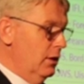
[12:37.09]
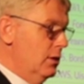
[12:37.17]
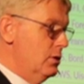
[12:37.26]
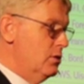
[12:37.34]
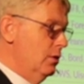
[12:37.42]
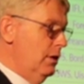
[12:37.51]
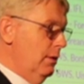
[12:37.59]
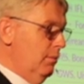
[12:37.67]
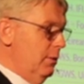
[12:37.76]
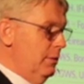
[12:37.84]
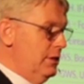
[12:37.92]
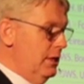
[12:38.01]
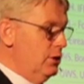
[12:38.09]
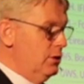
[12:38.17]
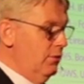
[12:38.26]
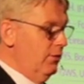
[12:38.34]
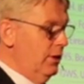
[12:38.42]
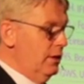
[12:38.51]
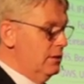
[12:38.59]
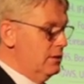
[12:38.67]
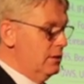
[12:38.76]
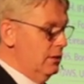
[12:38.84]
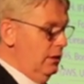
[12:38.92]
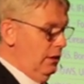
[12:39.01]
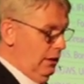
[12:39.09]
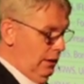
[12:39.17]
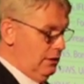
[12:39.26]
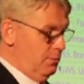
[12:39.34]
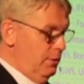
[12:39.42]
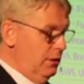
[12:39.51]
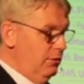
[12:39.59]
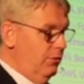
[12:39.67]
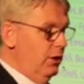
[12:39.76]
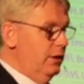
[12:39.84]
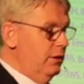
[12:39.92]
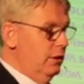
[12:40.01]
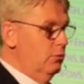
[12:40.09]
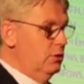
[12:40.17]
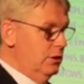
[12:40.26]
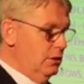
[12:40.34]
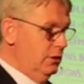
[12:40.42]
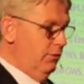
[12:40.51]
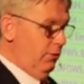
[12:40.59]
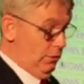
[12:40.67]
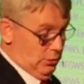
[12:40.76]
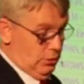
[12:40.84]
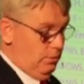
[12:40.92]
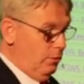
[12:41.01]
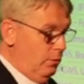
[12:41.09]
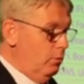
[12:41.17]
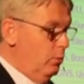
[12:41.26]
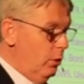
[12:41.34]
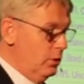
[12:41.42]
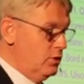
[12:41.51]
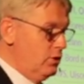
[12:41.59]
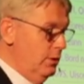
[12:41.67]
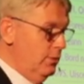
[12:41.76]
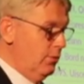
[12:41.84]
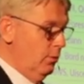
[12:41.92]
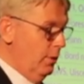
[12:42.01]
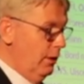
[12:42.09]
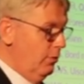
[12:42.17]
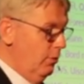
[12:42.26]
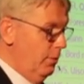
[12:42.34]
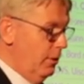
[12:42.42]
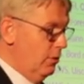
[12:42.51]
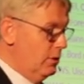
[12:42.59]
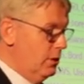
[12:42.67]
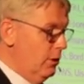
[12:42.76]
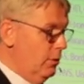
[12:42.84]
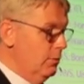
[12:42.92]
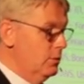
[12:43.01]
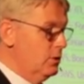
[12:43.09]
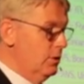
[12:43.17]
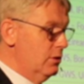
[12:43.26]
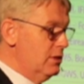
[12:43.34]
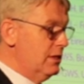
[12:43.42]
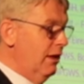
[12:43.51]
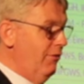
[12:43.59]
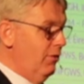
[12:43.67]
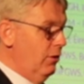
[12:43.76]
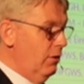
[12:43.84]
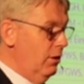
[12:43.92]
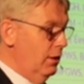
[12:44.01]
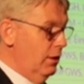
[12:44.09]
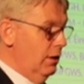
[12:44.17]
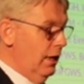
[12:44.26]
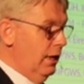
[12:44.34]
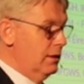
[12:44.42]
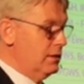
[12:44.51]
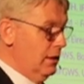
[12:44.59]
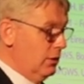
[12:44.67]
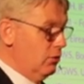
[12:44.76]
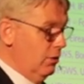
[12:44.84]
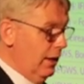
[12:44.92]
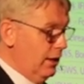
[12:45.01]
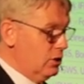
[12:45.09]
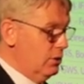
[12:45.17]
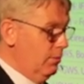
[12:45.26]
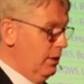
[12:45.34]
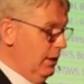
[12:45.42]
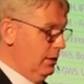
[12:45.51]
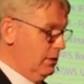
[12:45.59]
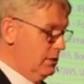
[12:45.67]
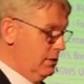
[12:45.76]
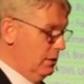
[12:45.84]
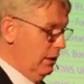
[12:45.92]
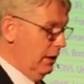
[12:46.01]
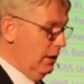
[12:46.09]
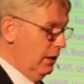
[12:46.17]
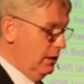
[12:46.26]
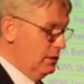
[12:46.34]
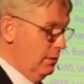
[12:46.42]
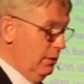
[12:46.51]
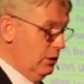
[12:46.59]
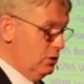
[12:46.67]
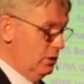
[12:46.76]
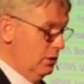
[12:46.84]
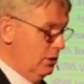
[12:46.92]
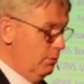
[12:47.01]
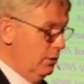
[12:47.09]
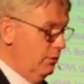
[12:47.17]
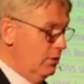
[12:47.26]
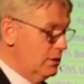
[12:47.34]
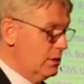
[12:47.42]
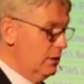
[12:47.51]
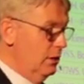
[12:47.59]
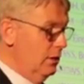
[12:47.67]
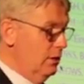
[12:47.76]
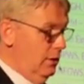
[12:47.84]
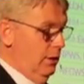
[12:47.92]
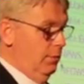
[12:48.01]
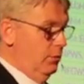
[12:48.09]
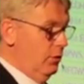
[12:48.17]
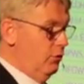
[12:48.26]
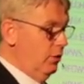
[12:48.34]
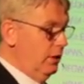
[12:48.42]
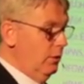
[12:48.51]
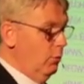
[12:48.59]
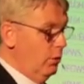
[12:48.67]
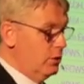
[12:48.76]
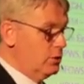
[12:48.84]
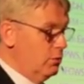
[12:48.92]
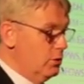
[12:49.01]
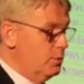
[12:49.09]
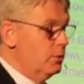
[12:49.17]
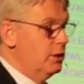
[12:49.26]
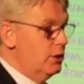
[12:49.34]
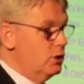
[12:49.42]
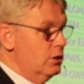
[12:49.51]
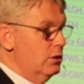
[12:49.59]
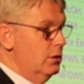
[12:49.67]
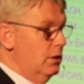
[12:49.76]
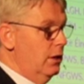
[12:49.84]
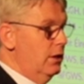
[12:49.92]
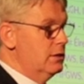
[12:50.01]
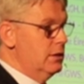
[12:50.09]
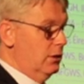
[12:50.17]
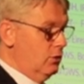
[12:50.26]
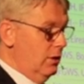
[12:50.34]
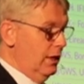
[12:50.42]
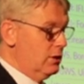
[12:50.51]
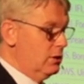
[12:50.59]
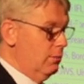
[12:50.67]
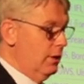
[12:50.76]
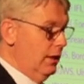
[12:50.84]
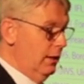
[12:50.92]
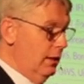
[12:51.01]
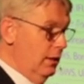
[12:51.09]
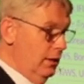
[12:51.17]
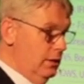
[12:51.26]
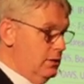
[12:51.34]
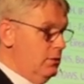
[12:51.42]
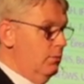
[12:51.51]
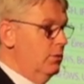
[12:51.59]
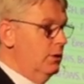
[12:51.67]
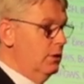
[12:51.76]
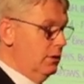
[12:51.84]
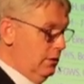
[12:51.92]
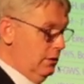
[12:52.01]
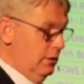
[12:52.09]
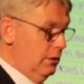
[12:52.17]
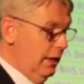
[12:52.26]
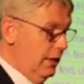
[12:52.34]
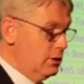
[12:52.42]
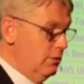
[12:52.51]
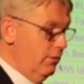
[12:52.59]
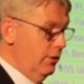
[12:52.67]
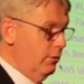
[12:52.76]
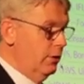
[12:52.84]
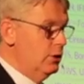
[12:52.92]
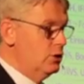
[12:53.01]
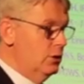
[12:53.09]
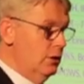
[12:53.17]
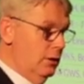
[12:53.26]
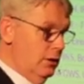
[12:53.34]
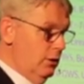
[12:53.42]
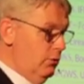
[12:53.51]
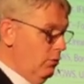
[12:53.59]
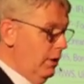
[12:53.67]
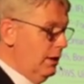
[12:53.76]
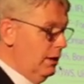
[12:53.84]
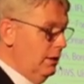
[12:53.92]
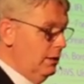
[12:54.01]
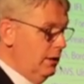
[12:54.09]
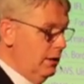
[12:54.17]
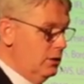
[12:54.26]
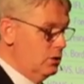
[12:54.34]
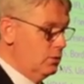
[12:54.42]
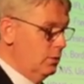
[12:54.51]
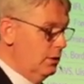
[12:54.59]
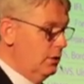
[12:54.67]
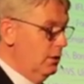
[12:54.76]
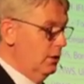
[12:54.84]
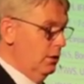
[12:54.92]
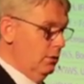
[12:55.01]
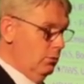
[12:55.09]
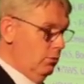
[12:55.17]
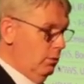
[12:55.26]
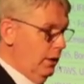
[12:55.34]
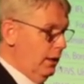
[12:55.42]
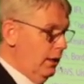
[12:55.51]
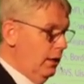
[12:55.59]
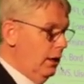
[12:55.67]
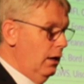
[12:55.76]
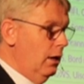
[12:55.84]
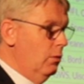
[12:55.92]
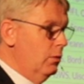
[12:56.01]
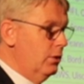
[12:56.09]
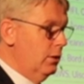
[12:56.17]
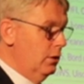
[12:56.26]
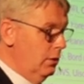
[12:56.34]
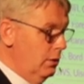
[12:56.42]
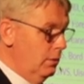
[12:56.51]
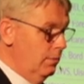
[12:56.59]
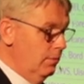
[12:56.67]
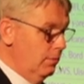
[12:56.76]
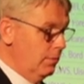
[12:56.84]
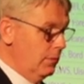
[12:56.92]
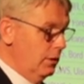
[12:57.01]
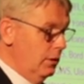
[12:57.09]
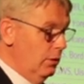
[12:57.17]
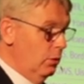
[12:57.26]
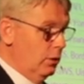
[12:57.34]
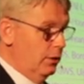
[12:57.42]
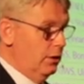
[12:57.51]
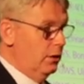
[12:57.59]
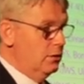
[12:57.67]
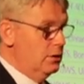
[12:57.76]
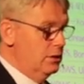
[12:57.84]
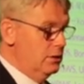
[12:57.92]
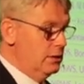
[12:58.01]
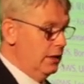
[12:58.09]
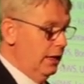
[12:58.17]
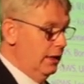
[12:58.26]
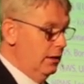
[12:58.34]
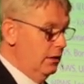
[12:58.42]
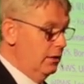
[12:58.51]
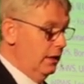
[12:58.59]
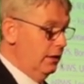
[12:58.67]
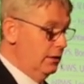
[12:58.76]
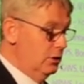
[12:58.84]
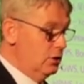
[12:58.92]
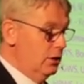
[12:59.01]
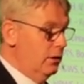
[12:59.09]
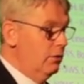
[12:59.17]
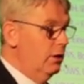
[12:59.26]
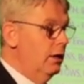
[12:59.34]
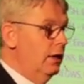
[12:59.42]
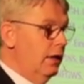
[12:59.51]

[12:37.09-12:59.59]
So the implementation phase, it's being divided out into different work streams, for want of a better term. So there's 7 sectoral action plans, and as I mentioned in the previous slide, the Drinking Water Source Protection Sectoral Action Plan is something that the National Federation are directly engaged with, along with the local authorities and Ishgera.